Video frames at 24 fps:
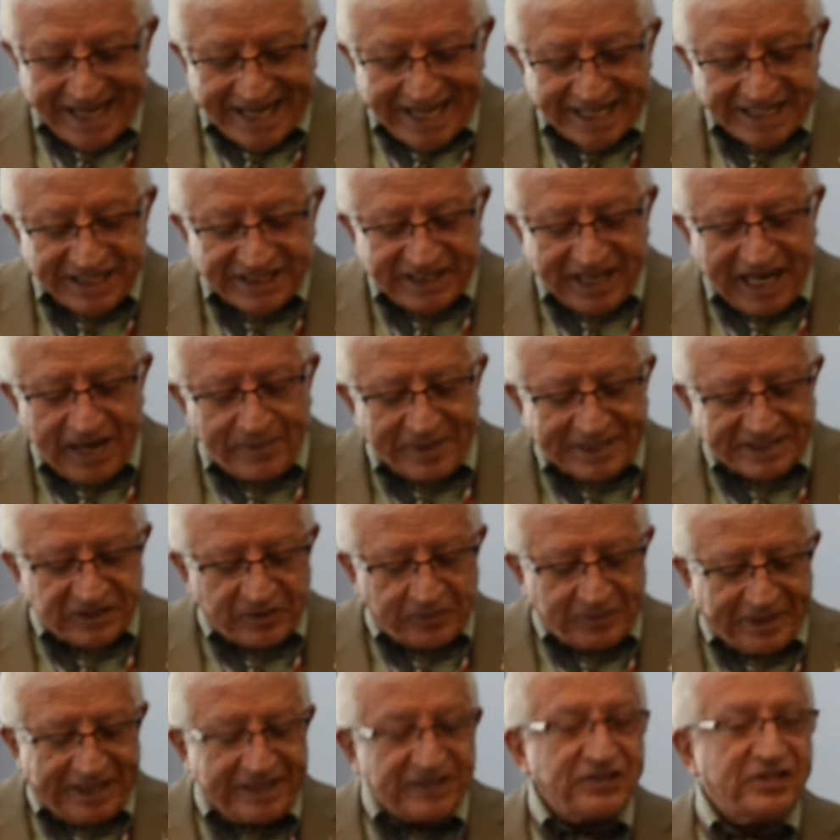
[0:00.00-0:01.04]
It came as a
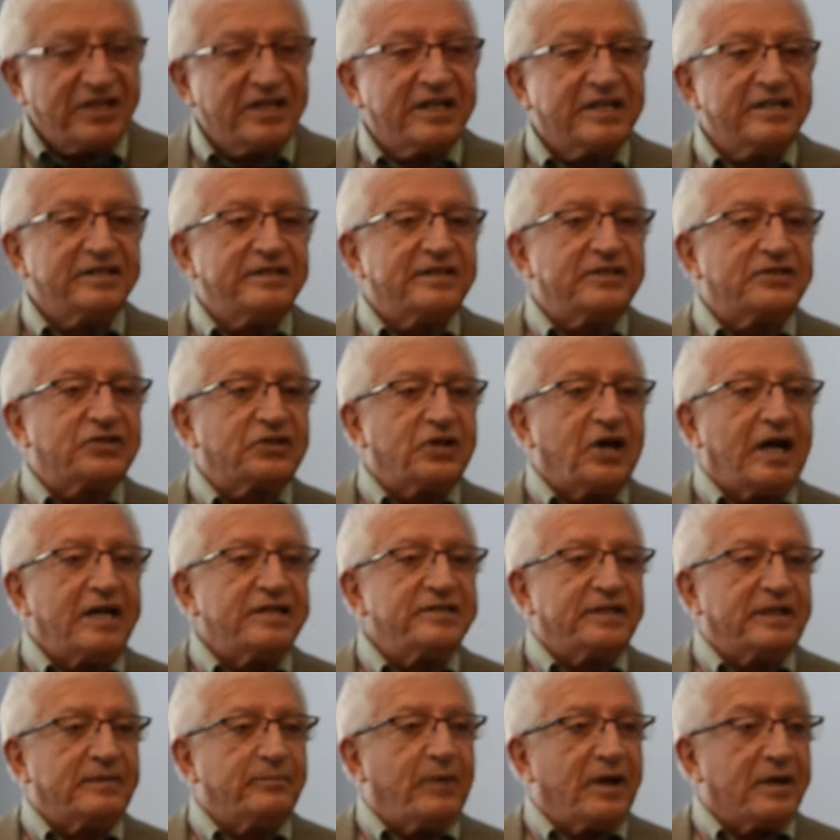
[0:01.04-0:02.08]
blessing in
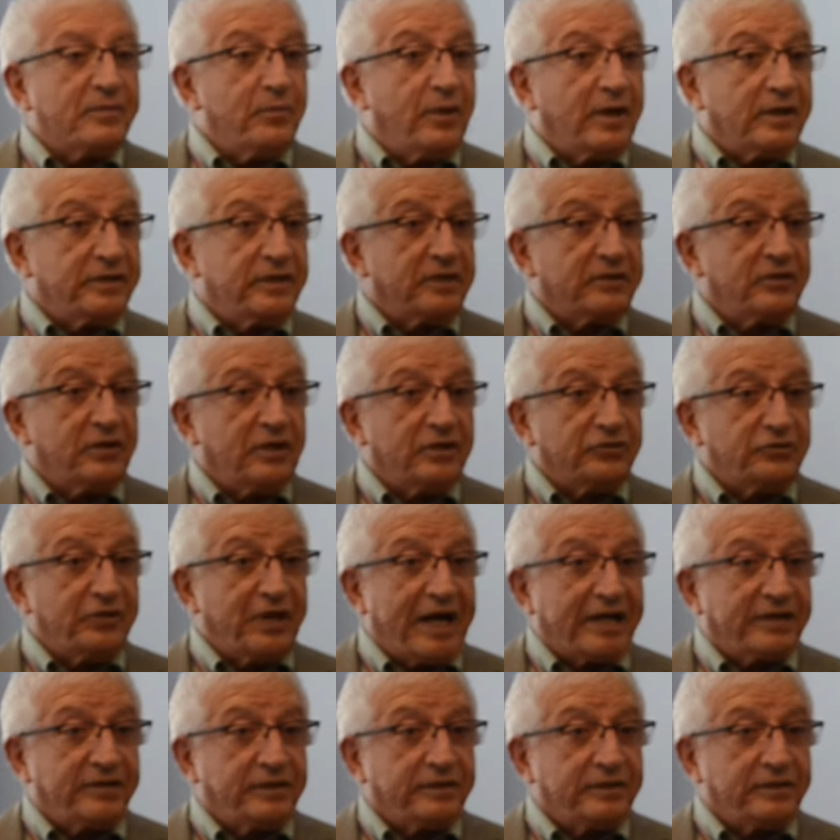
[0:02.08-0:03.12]
disguise that my mother
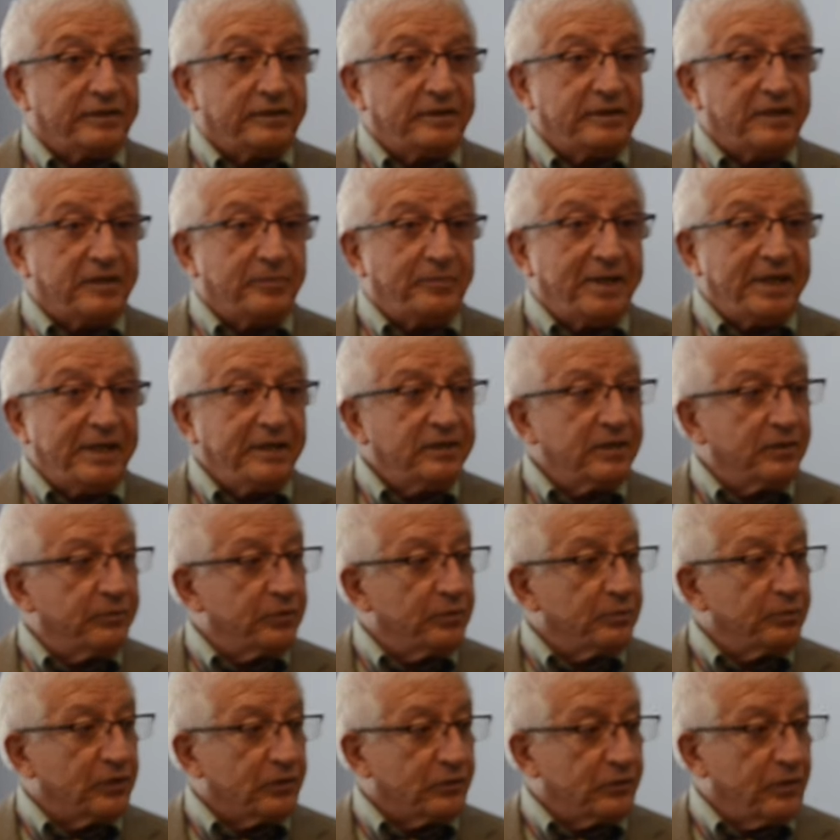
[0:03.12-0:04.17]
contracted TB,
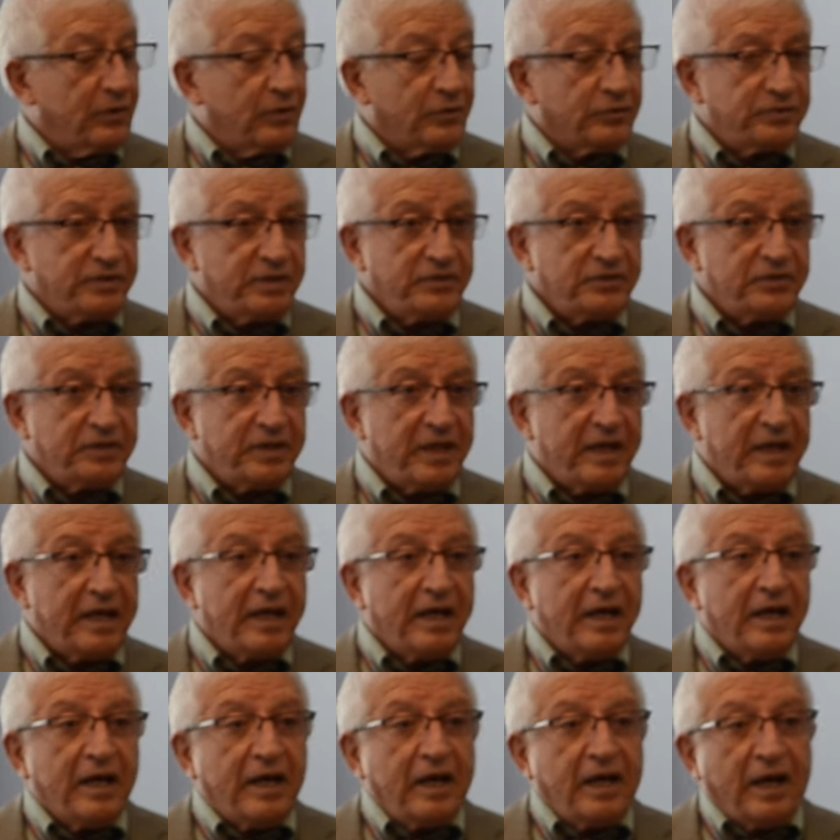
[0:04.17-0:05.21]
tuberculosis,
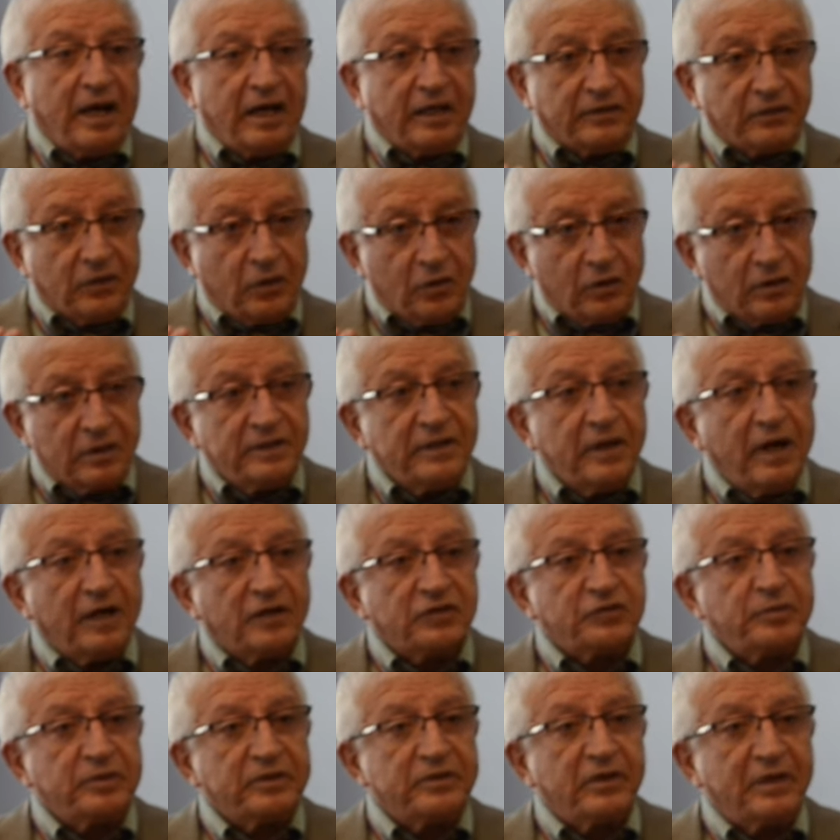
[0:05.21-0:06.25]
and the only
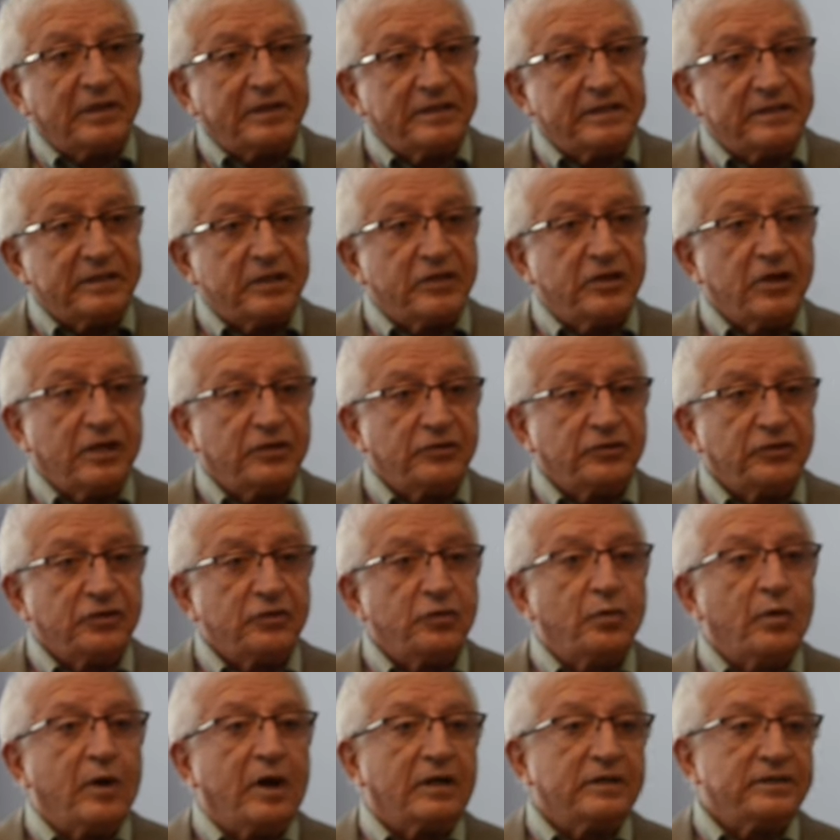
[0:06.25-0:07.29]
hospital in the country
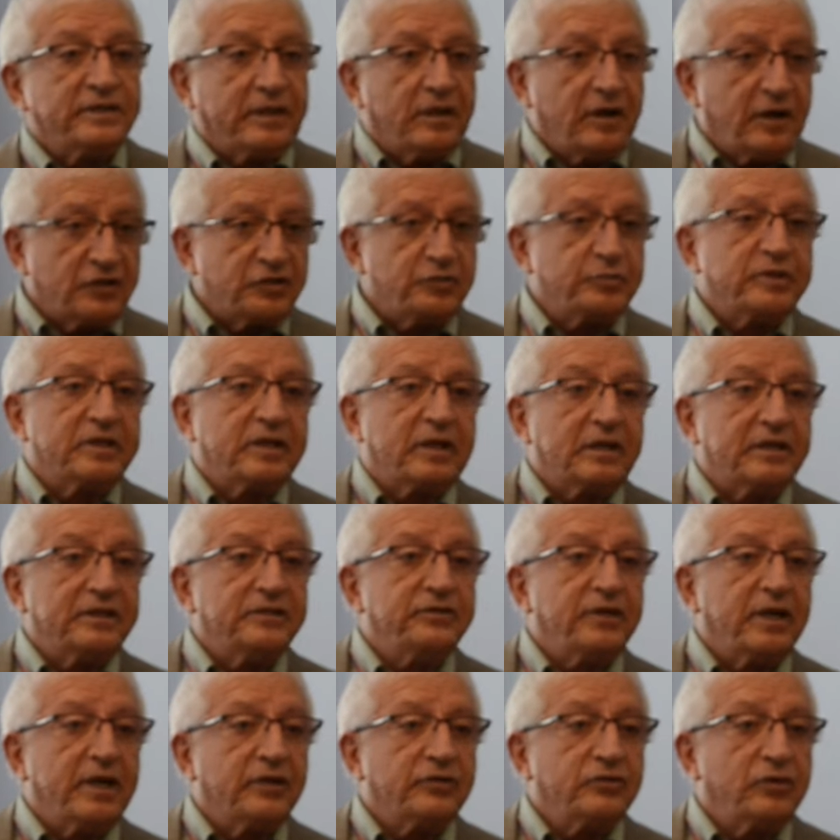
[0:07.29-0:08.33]
was a hospital
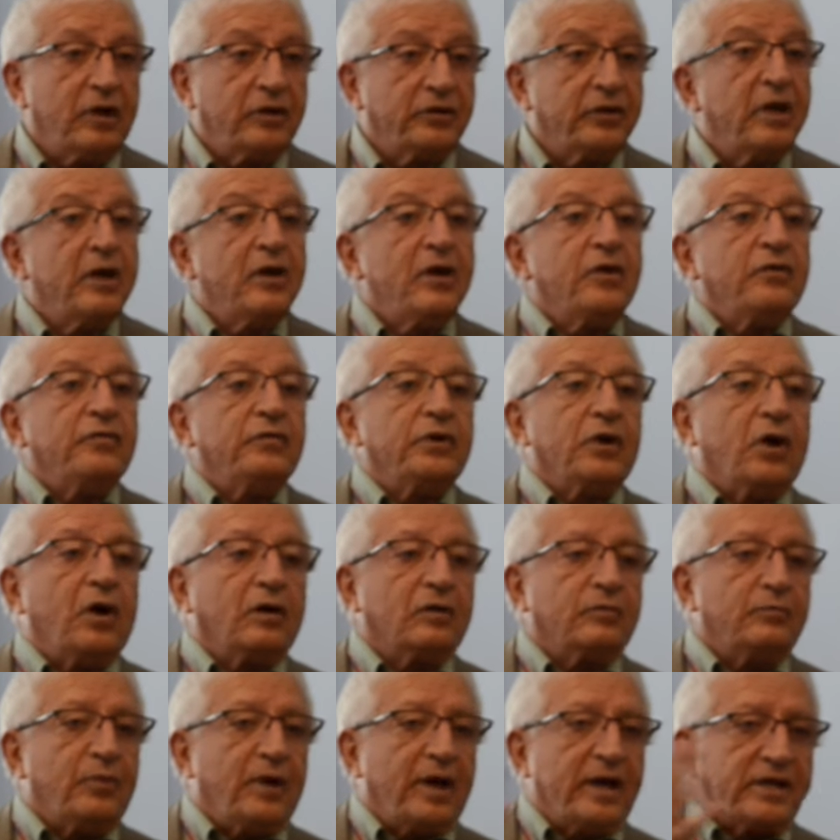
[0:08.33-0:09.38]
in Tehran. We
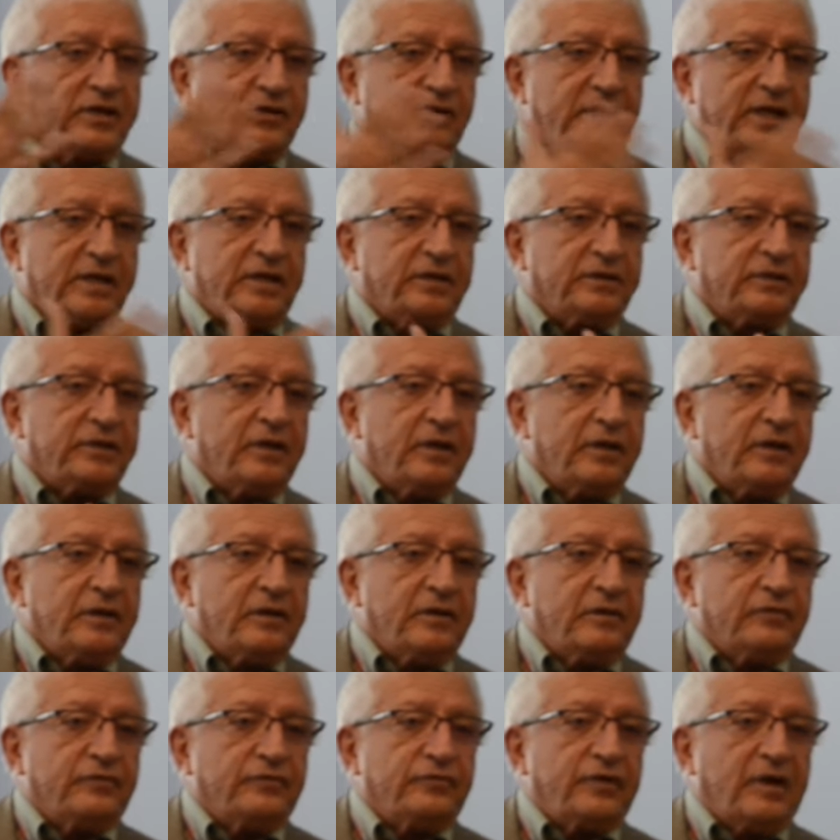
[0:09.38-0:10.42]
all migrated
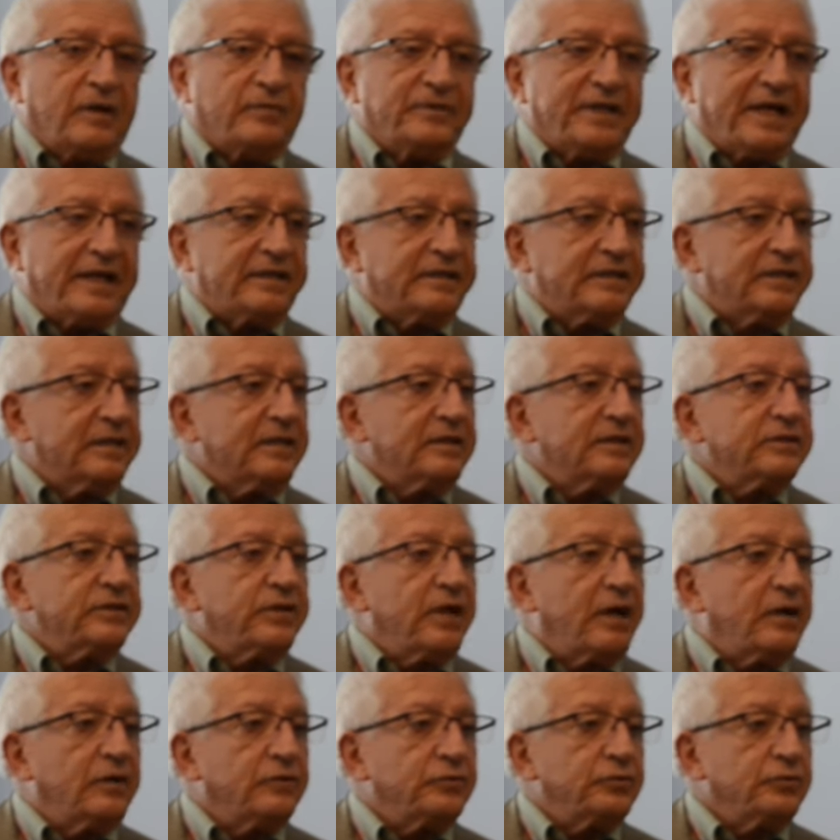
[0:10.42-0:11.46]
from that little
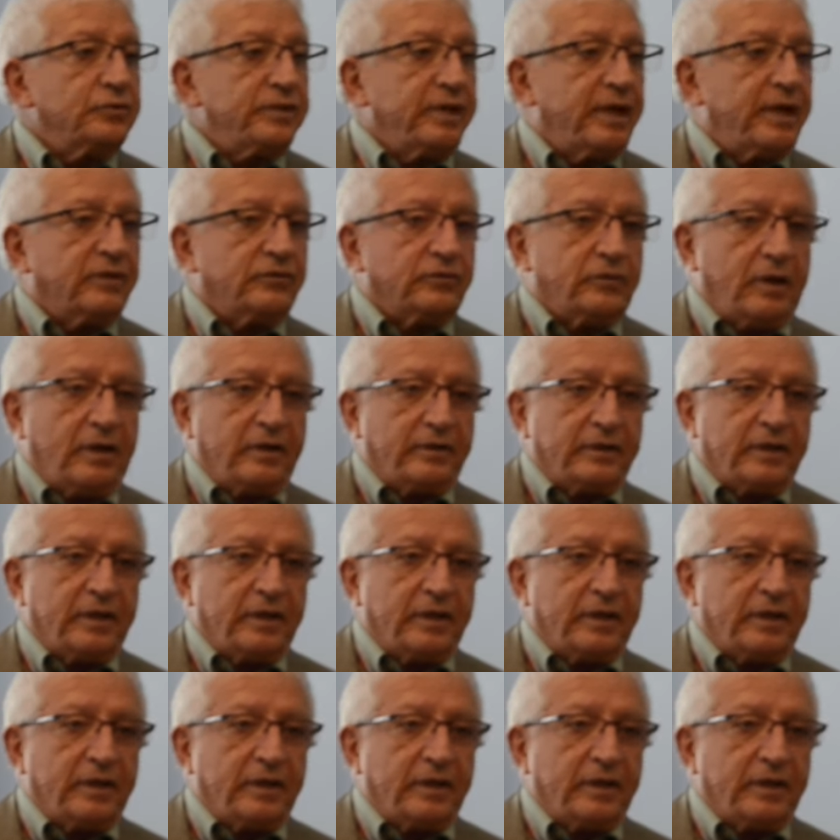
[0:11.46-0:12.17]
town to Tehran.